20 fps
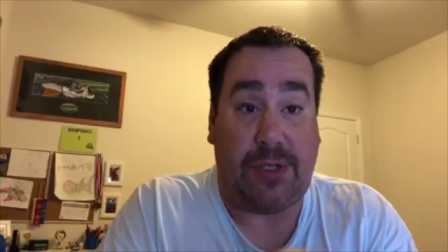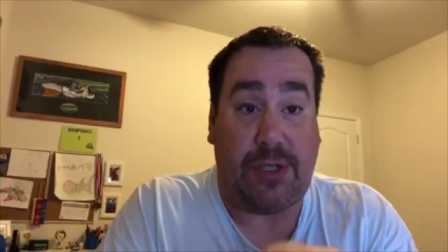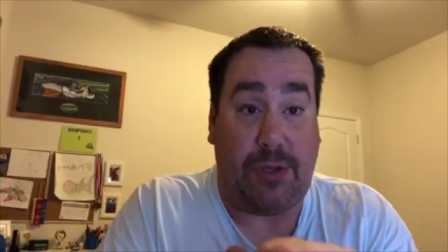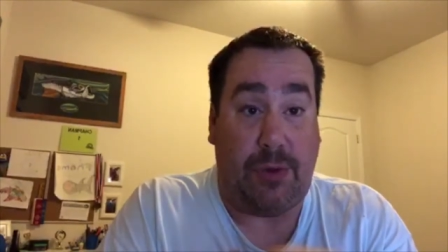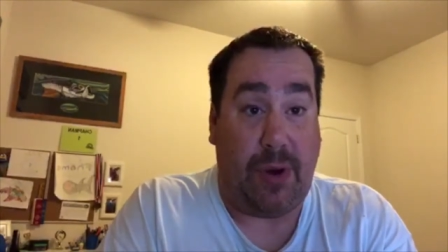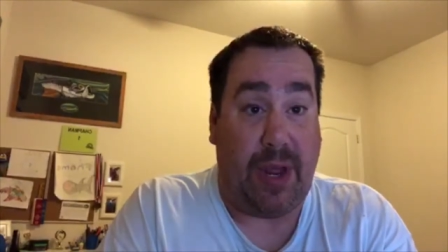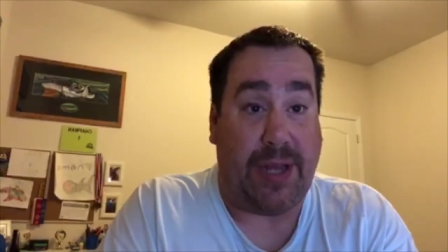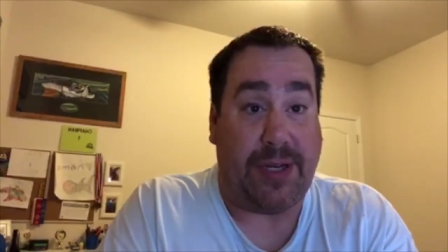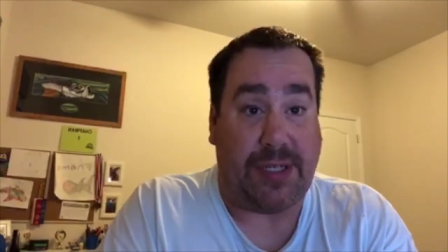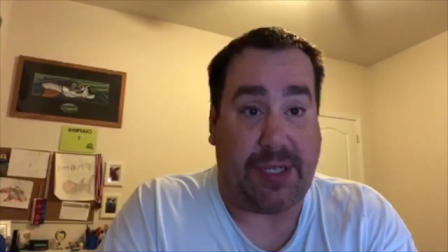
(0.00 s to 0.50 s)

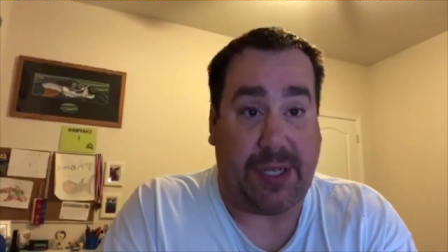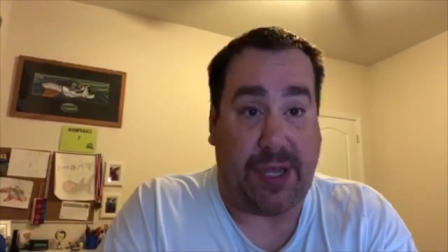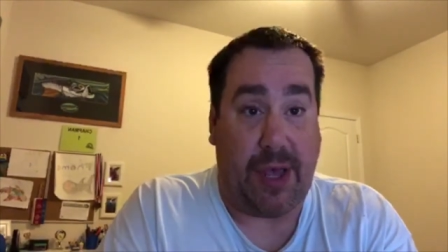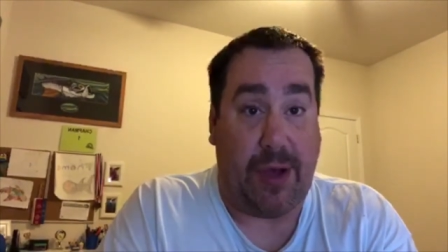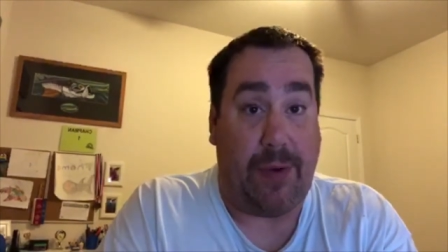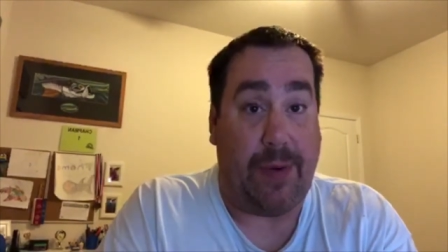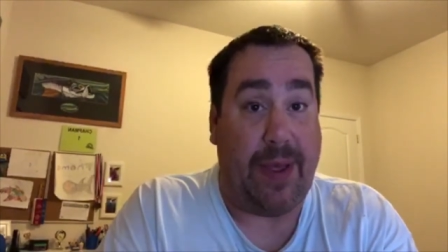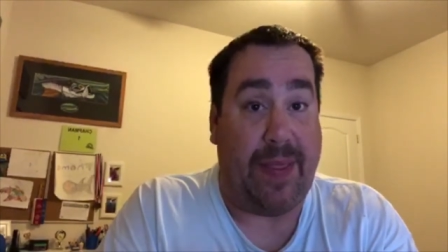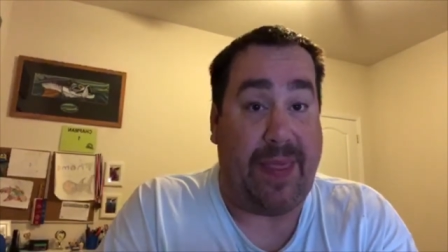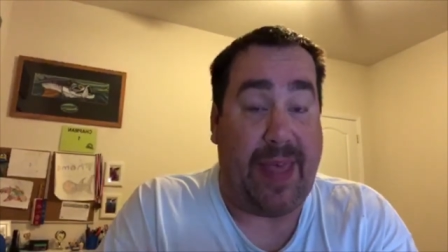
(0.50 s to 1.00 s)
2 nights
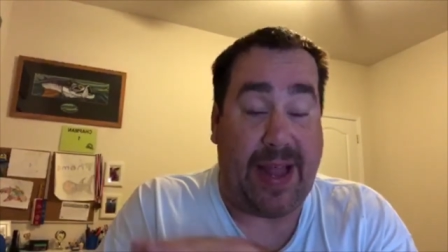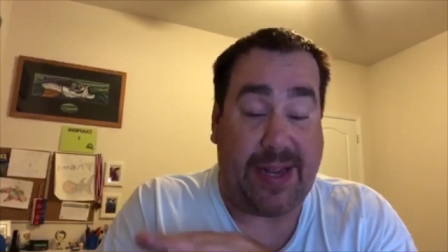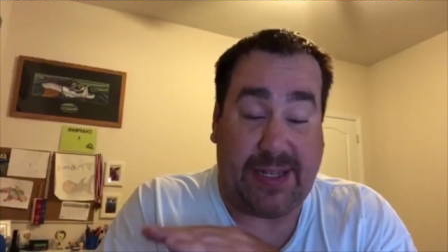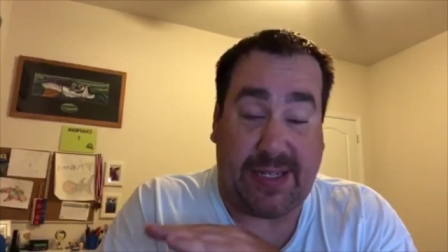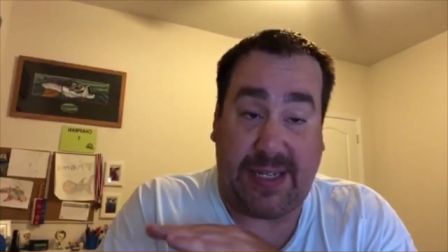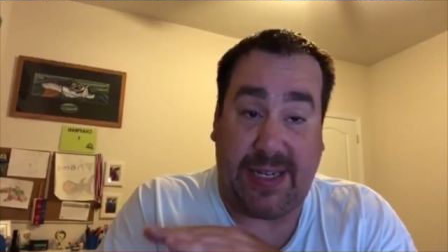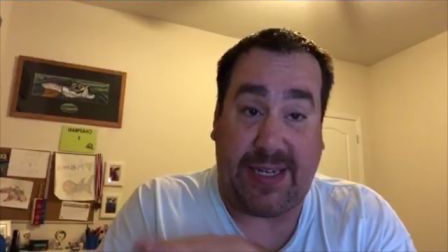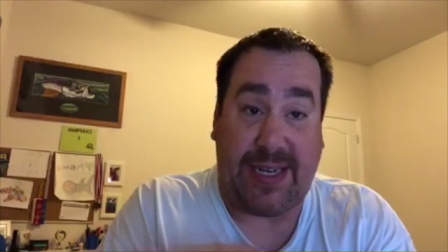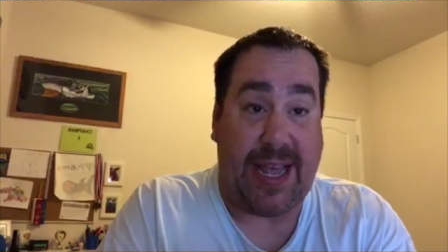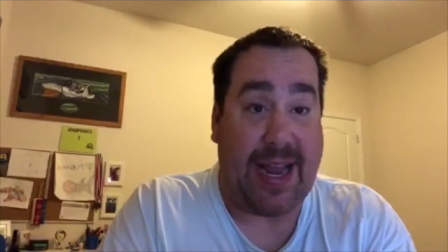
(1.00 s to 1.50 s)
ago, and
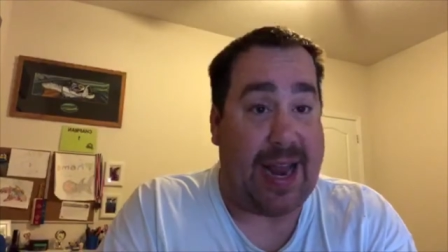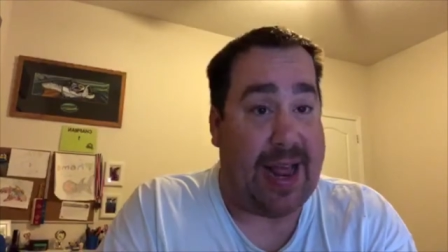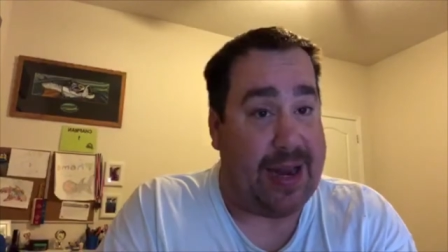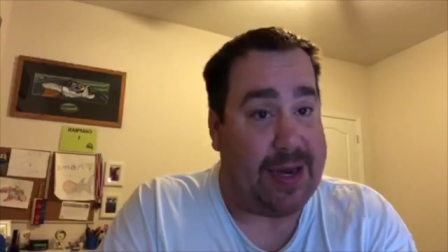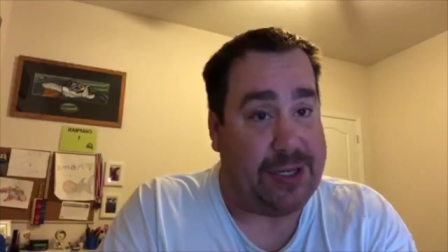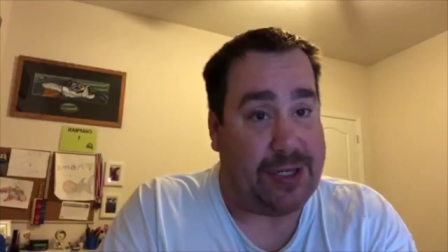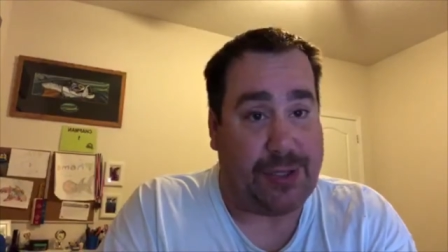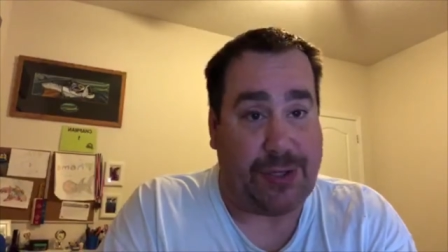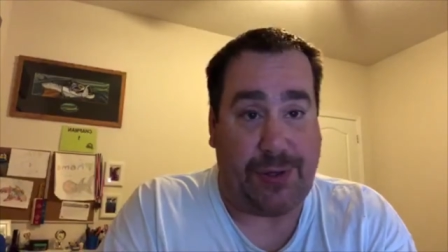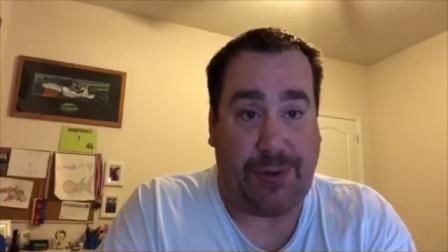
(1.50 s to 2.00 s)
that's the dead
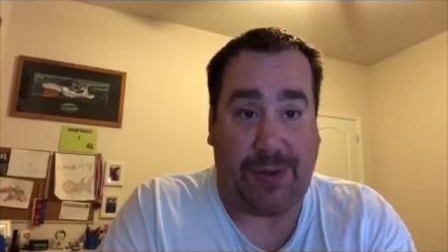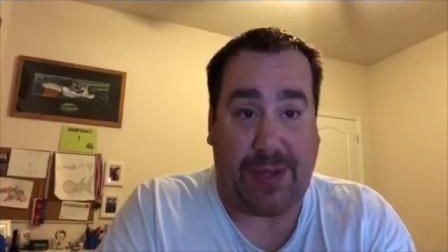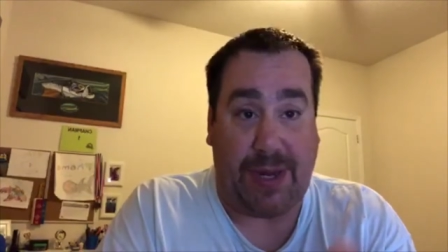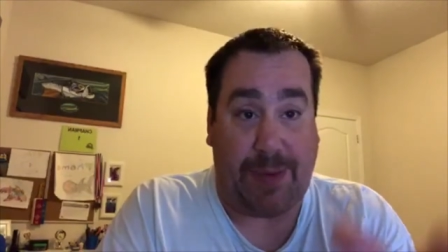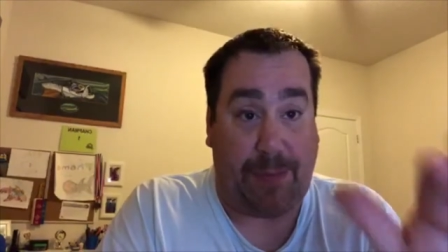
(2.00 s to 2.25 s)
honest truth.